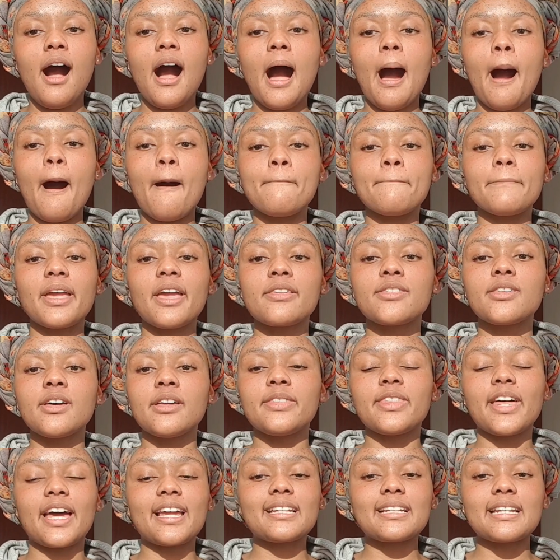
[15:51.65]
either
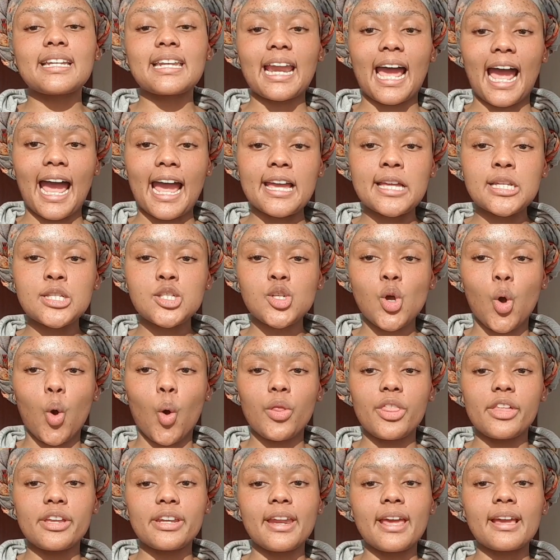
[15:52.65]
that night or
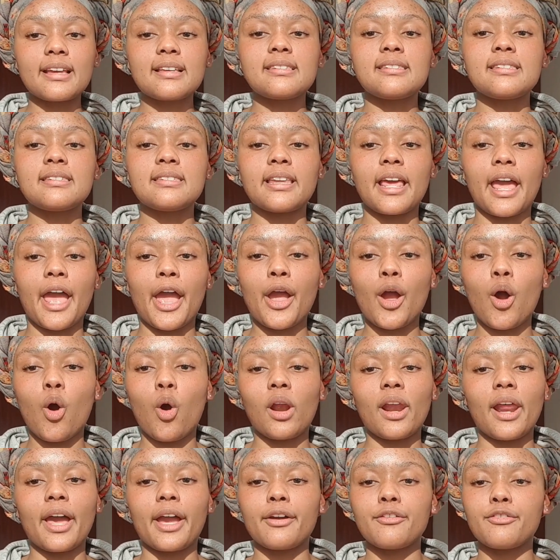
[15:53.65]
the next day or
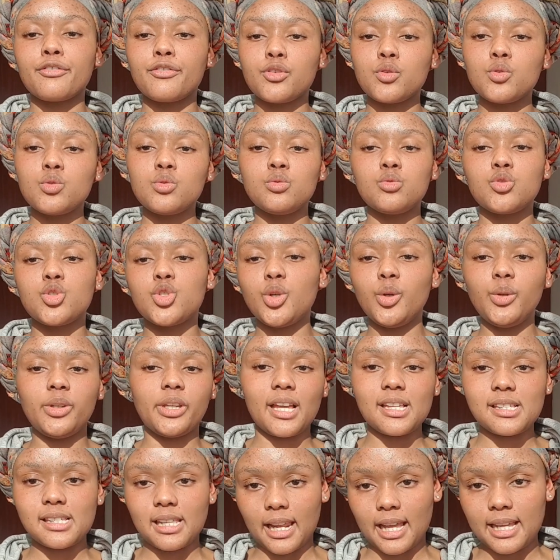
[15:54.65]
like 2
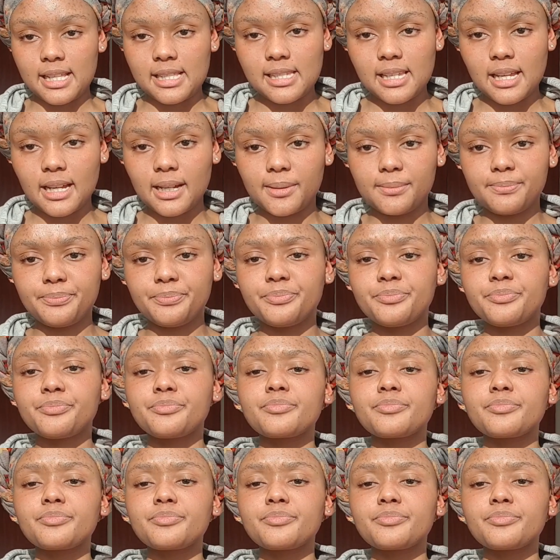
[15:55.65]
days later,